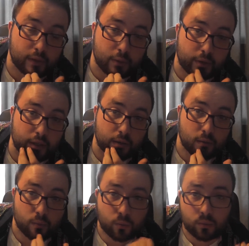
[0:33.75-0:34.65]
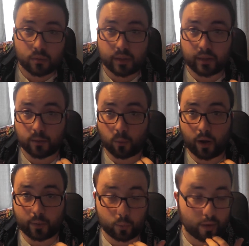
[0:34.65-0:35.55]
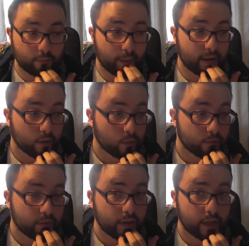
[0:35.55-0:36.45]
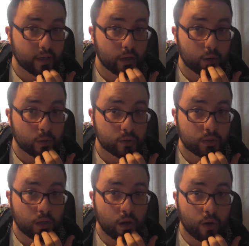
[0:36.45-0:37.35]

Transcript: you can either watch one of my old videos